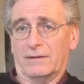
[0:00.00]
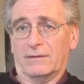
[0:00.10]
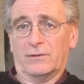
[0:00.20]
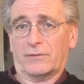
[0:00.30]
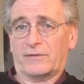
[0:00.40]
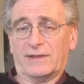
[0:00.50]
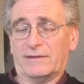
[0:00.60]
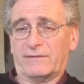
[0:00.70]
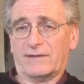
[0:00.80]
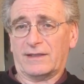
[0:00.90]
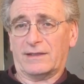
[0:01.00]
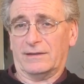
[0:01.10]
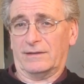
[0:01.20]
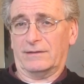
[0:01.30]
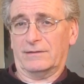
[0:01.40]
you're still
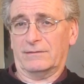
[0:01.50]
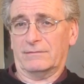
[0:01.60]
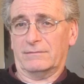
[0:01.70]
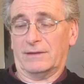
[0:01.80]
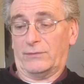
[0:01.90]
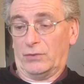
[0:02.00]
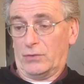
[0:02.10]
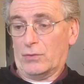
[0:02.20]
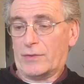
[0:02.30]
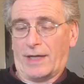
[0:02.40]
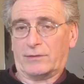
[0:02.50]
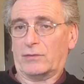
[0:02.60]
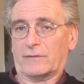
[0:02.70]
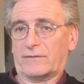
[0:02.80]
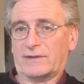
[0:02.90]
seeking. If you do that,
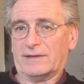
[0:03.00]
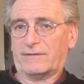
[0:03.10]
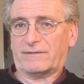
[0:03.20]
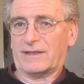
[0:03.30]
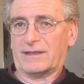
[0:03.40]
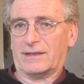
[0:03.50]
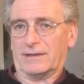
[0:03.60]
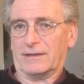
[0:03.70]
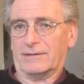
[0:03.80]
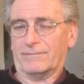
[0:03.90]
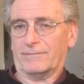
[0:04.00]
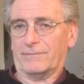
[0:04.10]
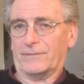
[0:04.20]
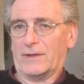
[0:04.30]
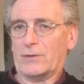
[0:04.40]
you're still seeking.
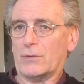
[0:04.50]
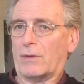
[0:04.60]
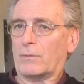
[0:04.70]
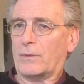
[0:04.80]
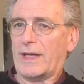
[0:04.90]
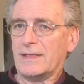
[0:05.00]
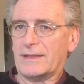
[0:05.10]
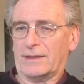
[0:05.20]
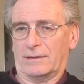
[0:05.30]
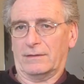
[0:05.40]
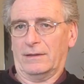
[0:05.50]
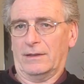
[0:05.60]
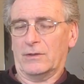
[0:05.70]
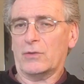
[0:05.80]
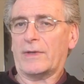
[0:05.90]
You are waiting.
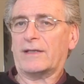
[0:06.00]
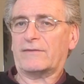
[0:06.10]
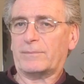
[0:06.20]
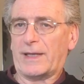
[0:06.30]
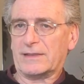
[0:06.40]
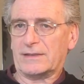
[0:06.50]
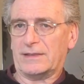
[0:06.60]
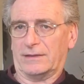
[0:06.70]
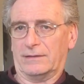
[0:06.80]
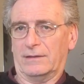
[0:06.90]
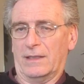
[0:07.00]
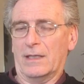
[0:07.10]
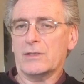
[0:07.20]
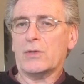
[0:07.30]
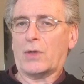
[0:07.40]
You're expecting.
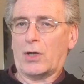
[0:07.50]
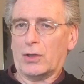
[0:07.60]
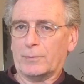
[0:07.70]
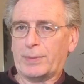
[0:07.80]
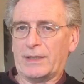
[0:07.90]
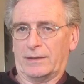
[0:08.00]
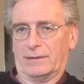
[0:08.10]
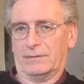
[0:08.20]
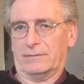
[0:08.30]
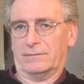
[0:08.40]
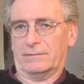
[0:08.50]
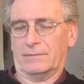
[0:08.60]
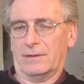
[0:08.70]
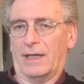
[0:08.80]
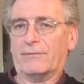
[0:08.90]
You're hoping.
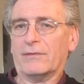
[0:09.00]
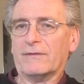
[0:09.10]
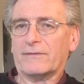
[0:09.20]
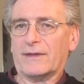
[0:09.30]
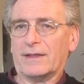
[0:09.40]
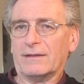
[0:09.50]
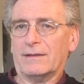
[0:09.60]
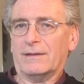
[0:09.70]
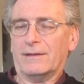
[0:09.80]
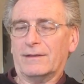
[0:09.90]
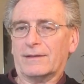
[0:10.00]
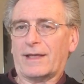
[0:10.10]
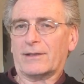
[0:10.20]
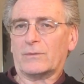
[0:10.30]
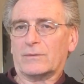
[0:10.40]
Everything
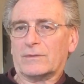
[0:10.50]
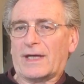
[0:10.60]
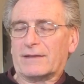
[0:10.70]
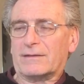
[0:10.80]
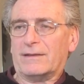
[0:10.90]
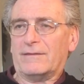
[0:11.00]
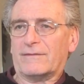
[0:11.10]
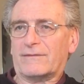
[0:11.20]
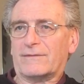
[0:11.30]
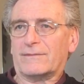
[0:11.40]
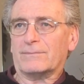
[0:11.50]
that is